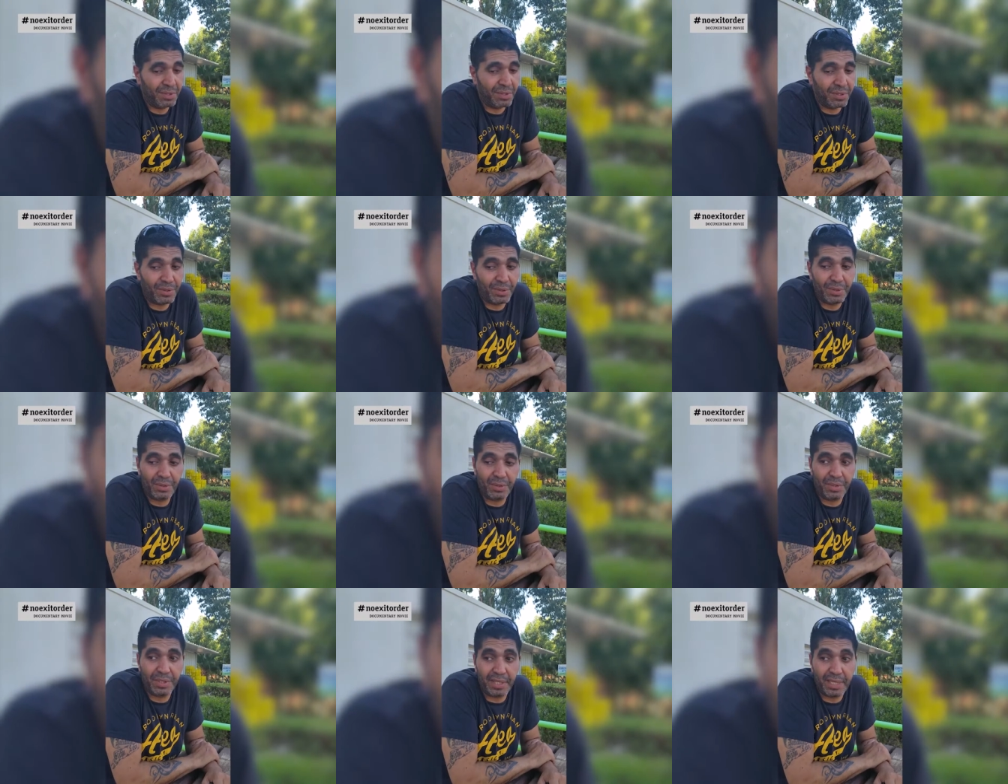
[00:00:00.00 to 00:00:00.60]

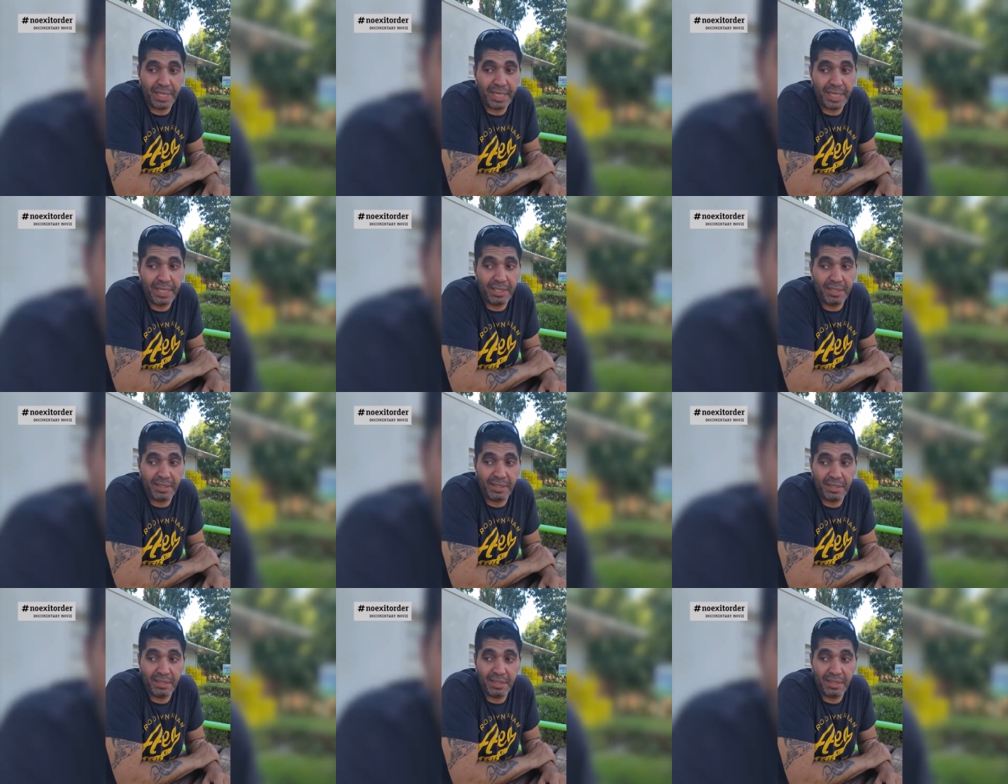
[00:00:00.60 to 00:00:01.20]
to state
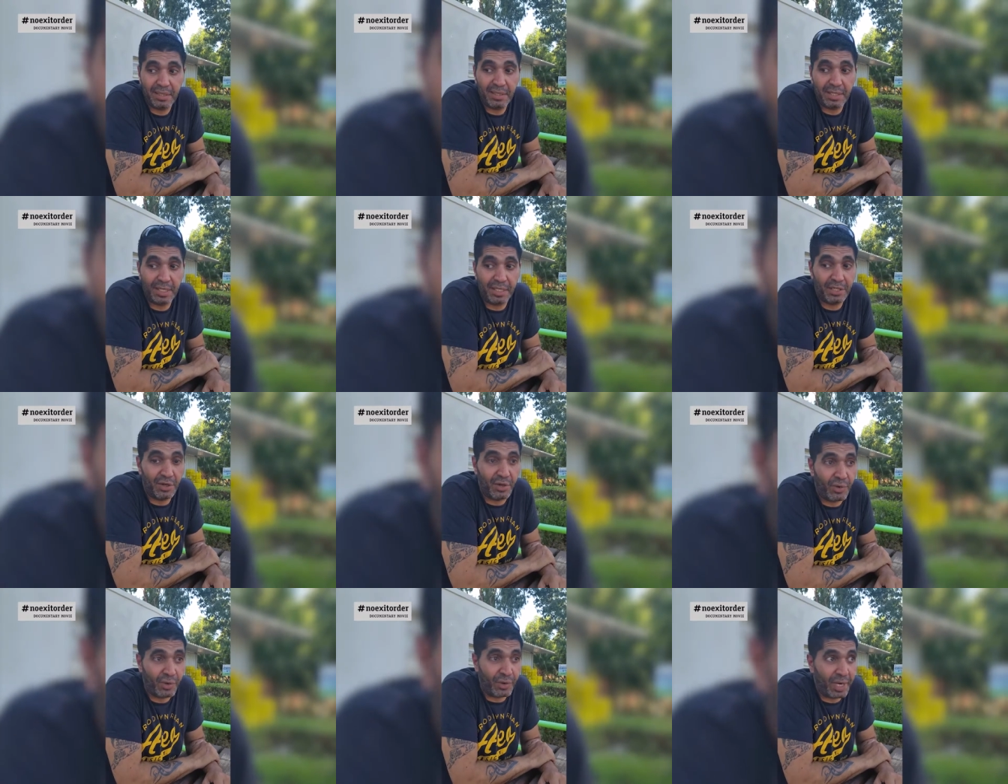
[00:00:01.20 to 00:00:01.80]

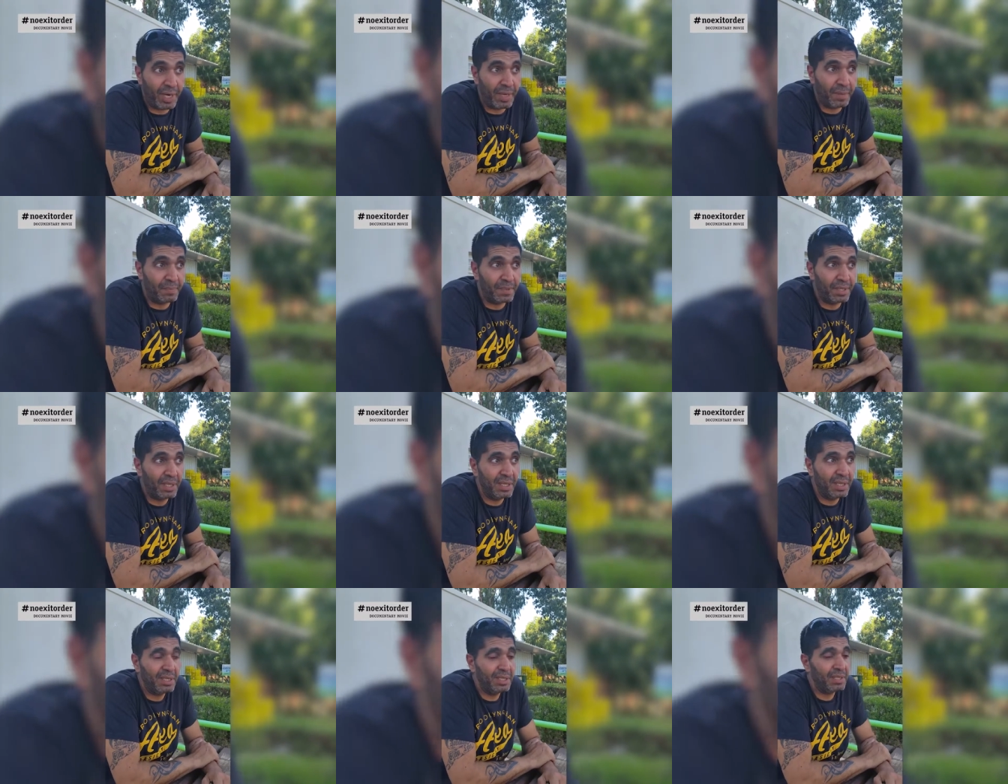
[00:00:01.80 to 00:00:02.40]
that corrupt.
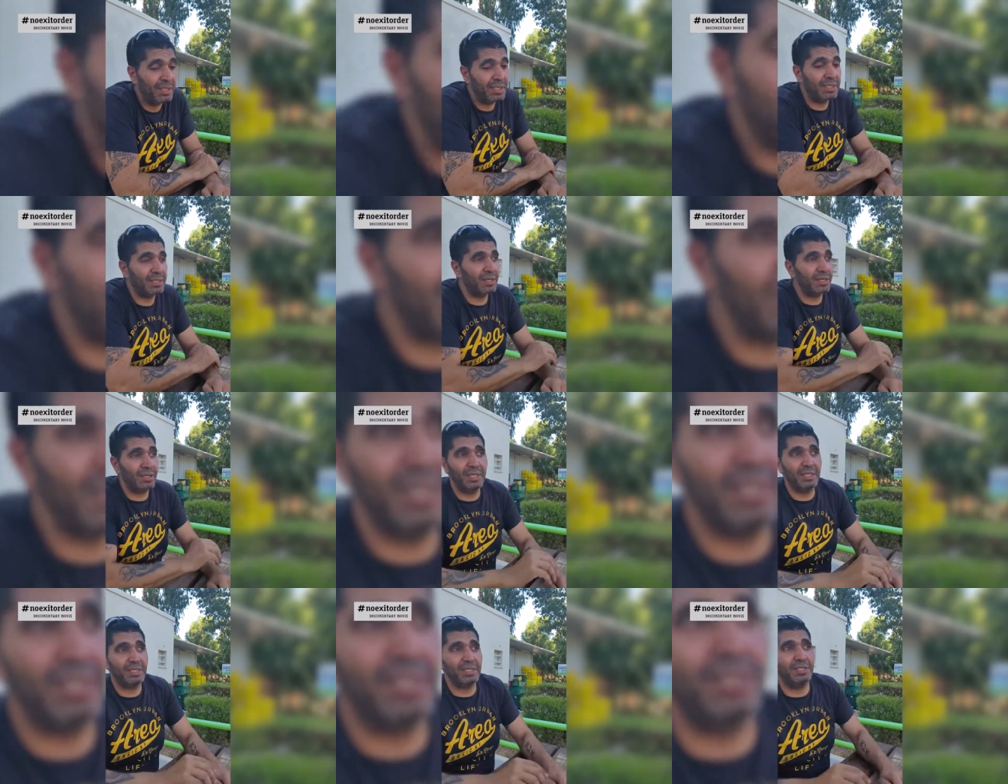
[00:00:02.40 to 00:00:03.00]

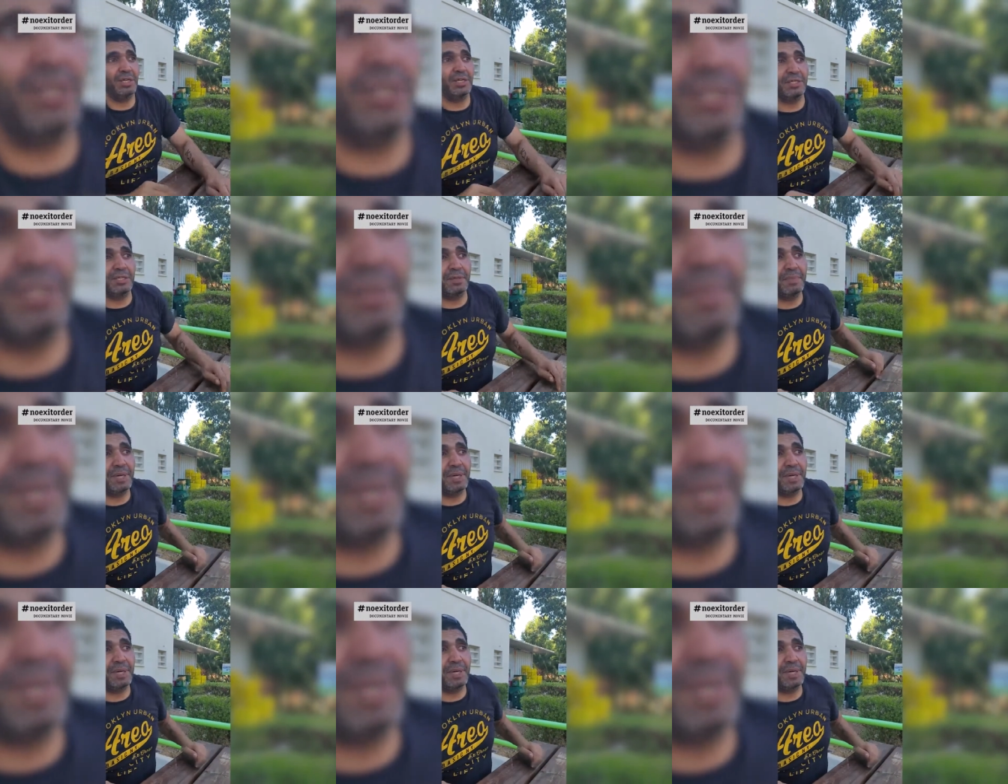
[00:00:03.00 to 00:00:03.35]
It's not